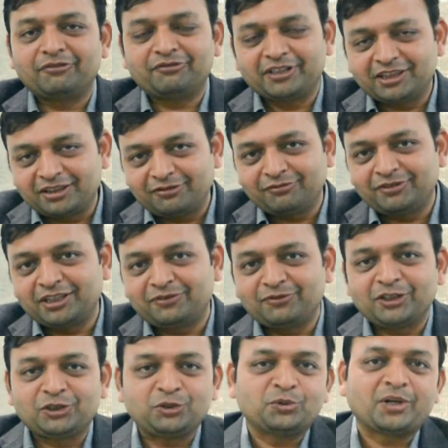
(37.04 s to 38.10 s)

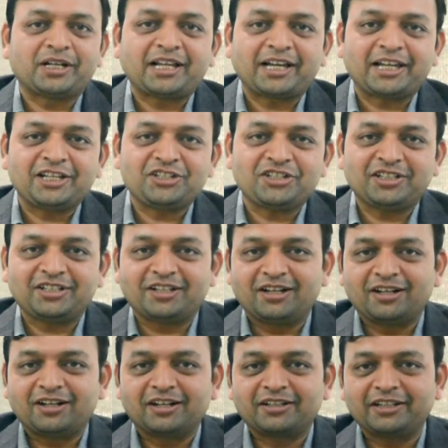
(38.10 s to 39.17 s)
with you and engaging
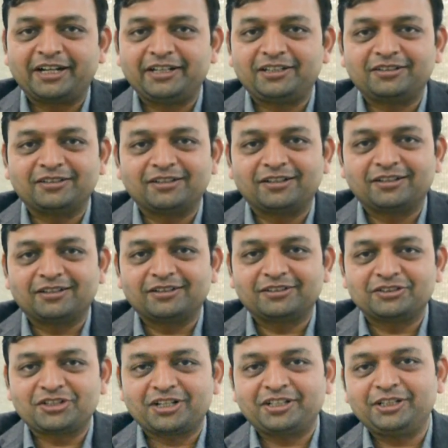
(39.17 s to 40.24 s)
a great
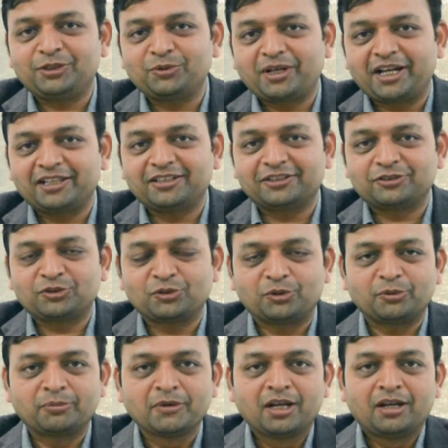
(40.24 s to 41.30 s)
journey together.
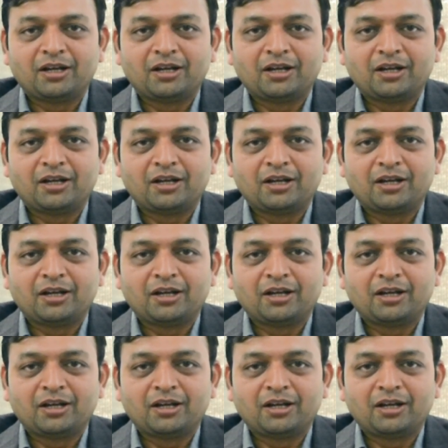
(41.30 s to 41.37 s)
So